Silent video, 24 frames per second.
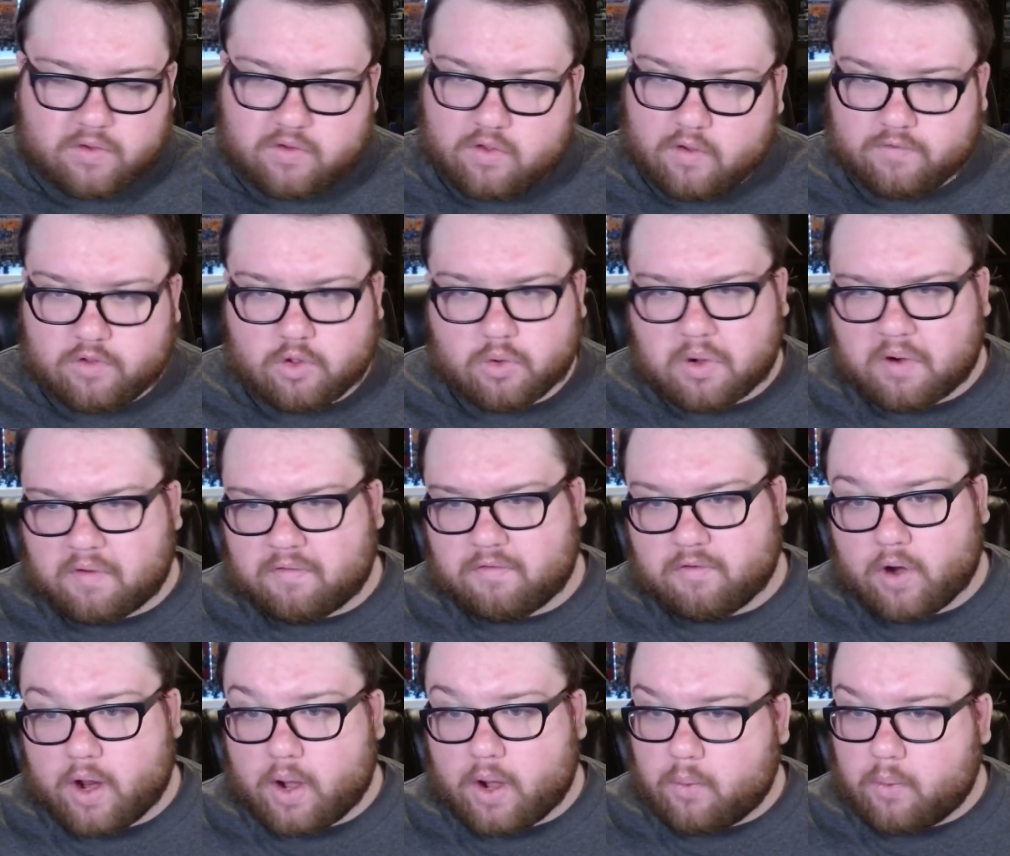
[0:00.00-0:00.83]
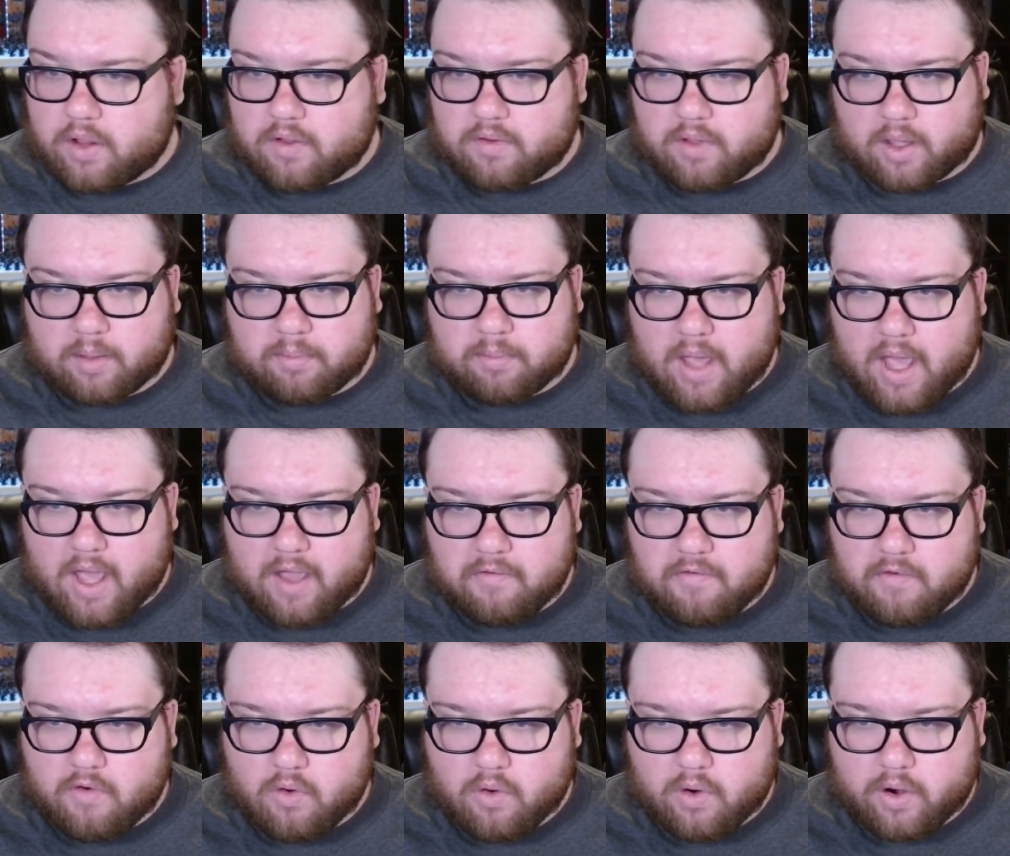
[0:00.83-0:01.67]
So if you and a friend want to like pay
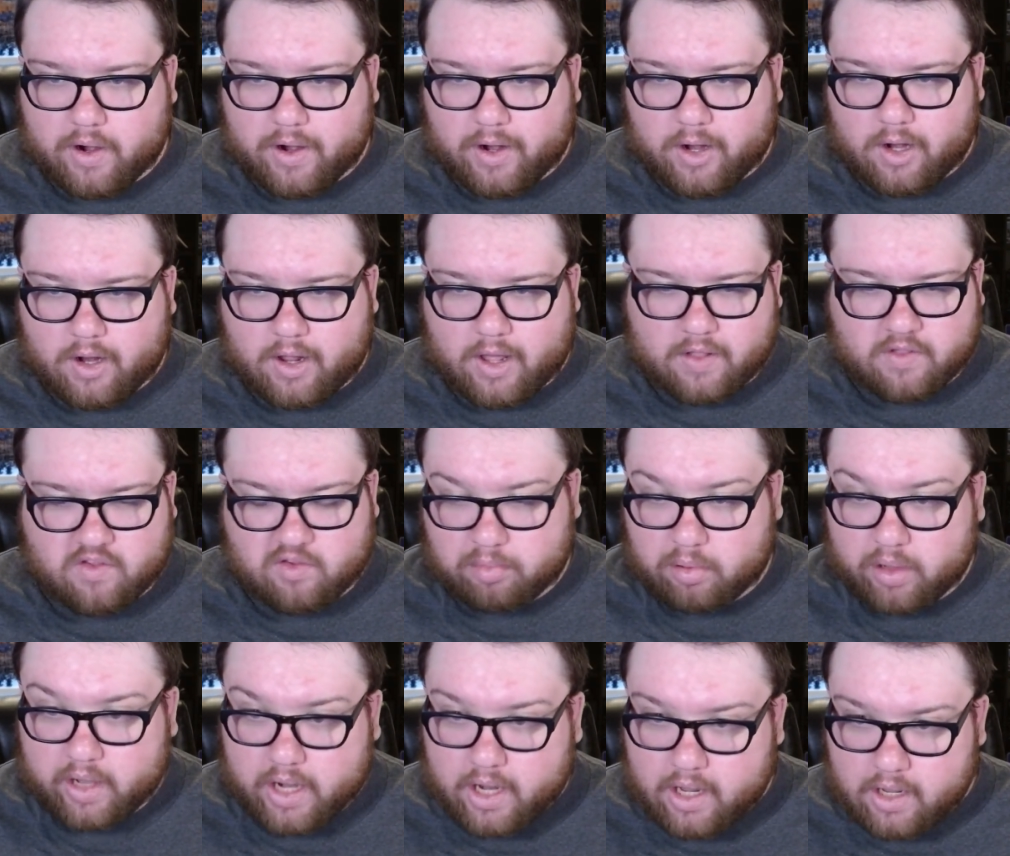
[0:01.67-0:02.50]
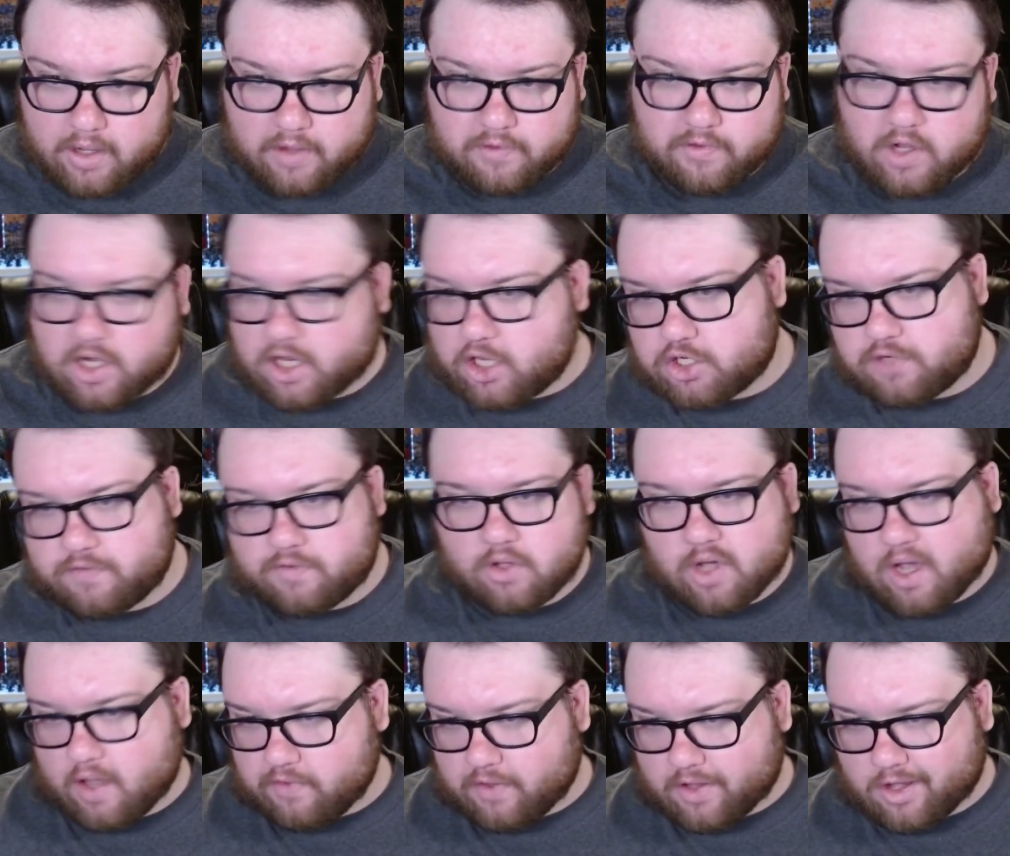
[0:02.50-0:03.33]
for it and split it, because then each of you
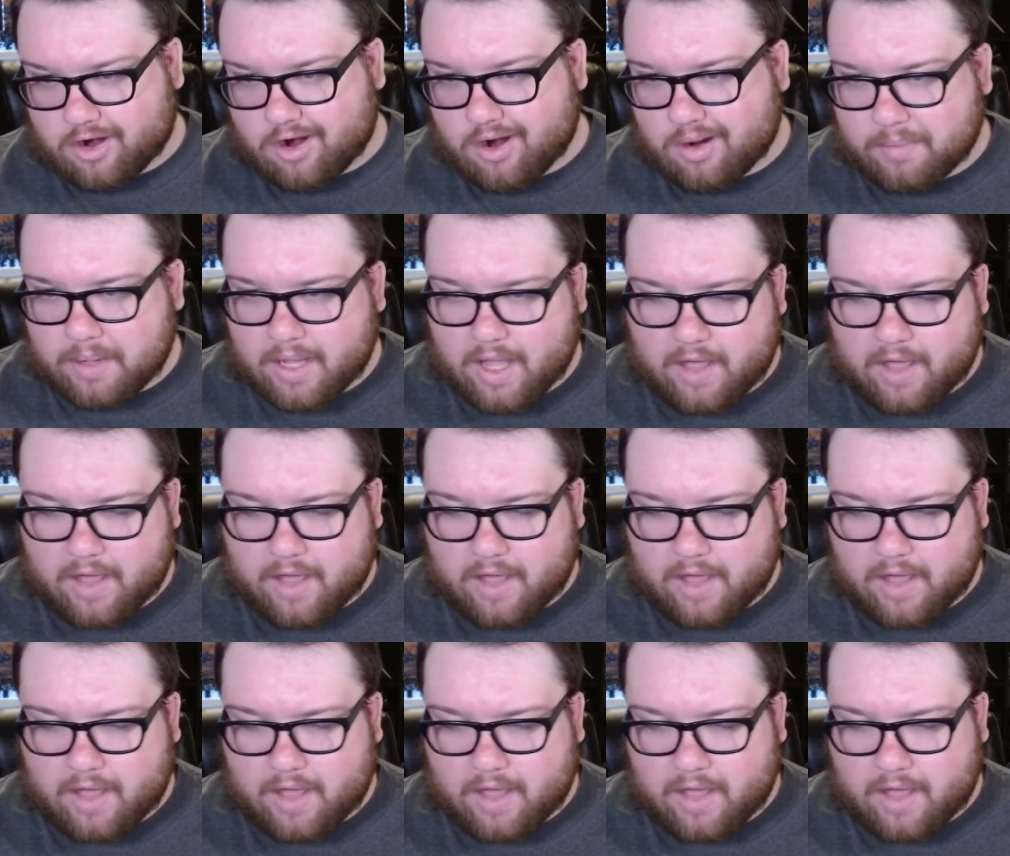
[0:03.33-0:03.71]
has like an army.